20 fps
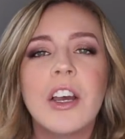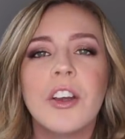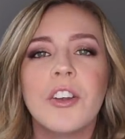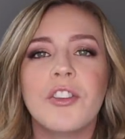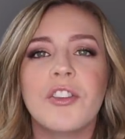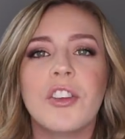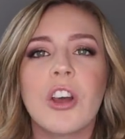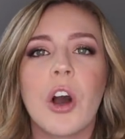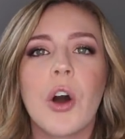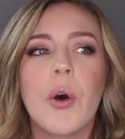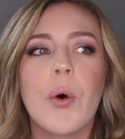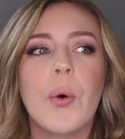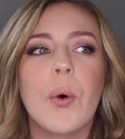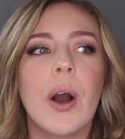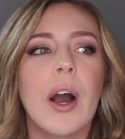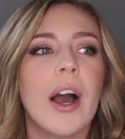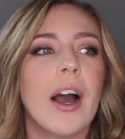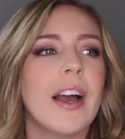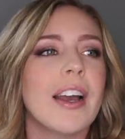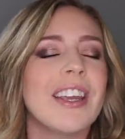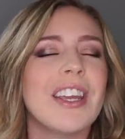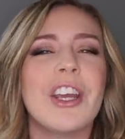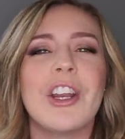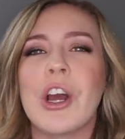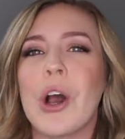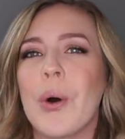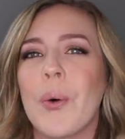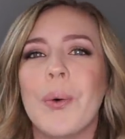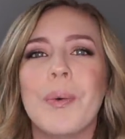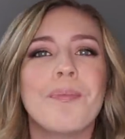So, you
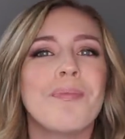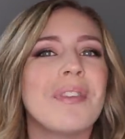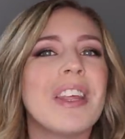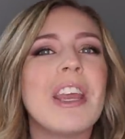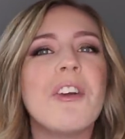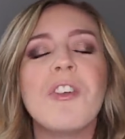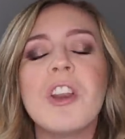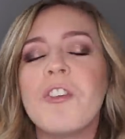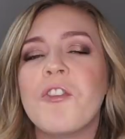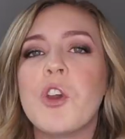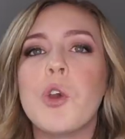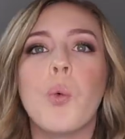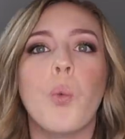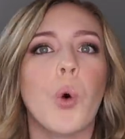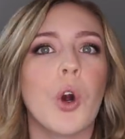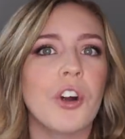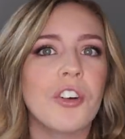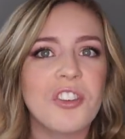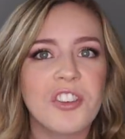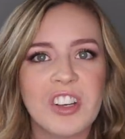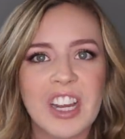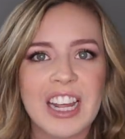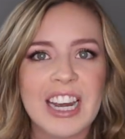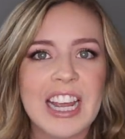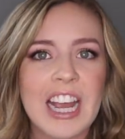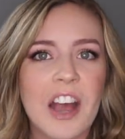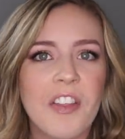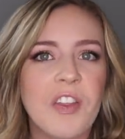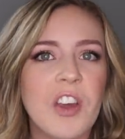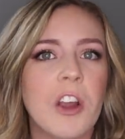know, even if you were
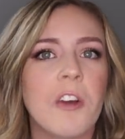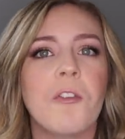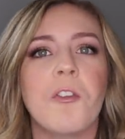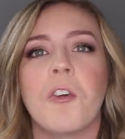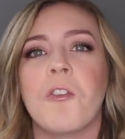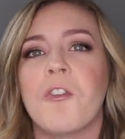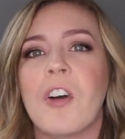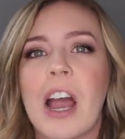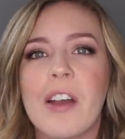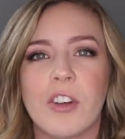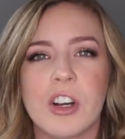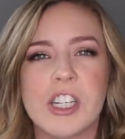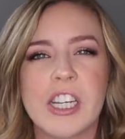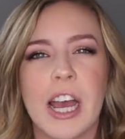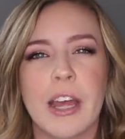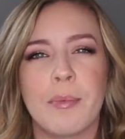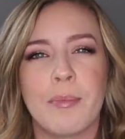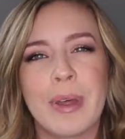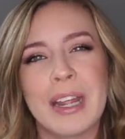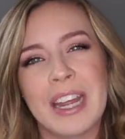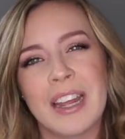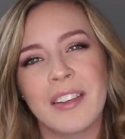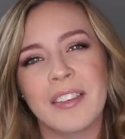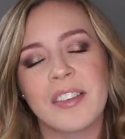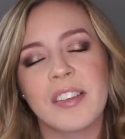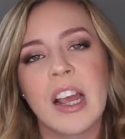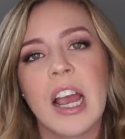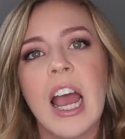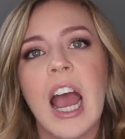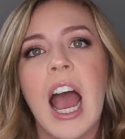standing out there for 5 or 10
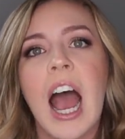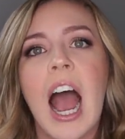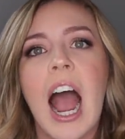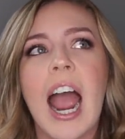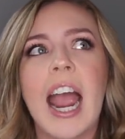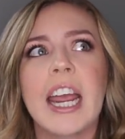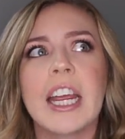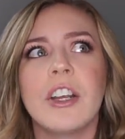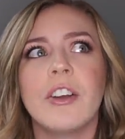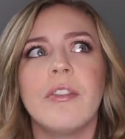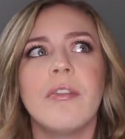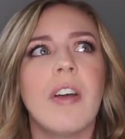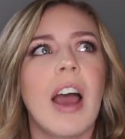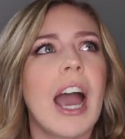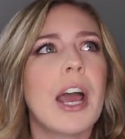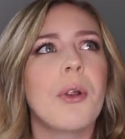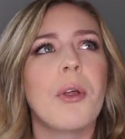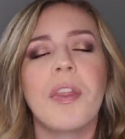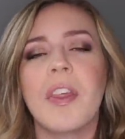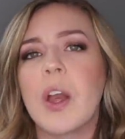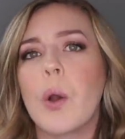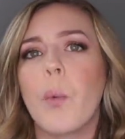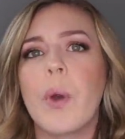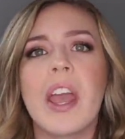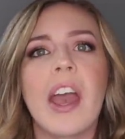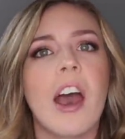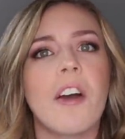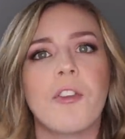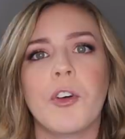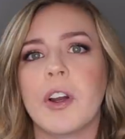minutes, I don't think
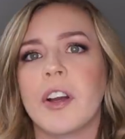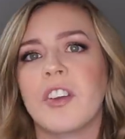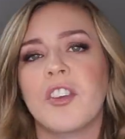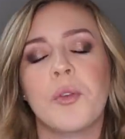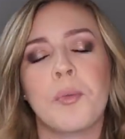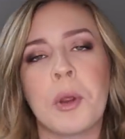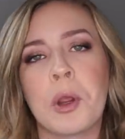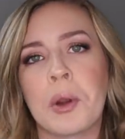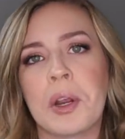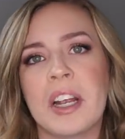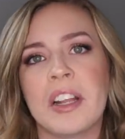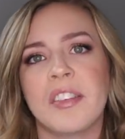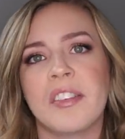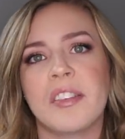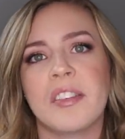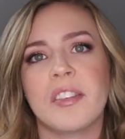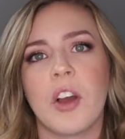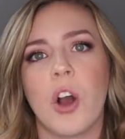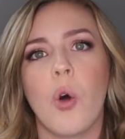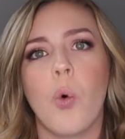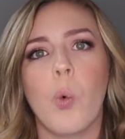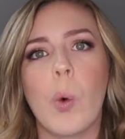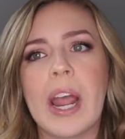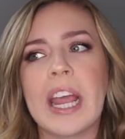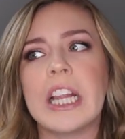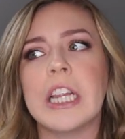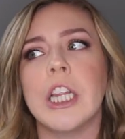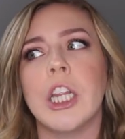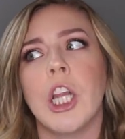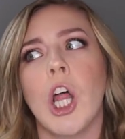we ever experienced a
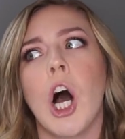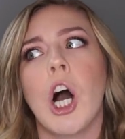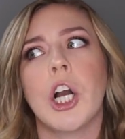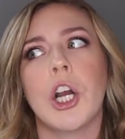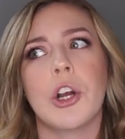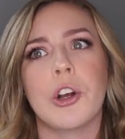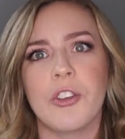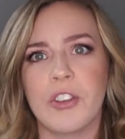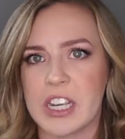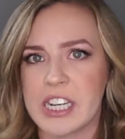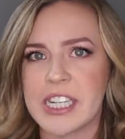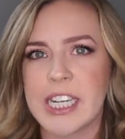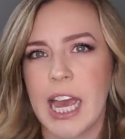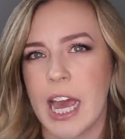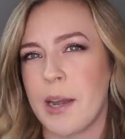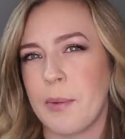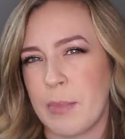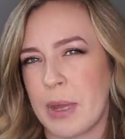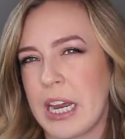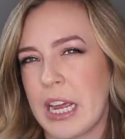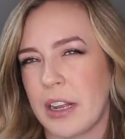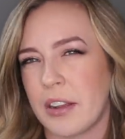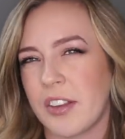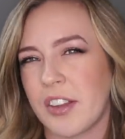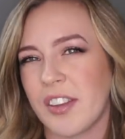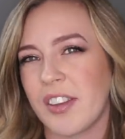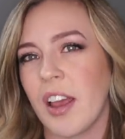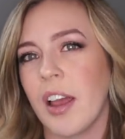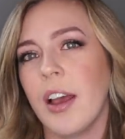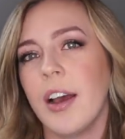wait longer than 10 minutes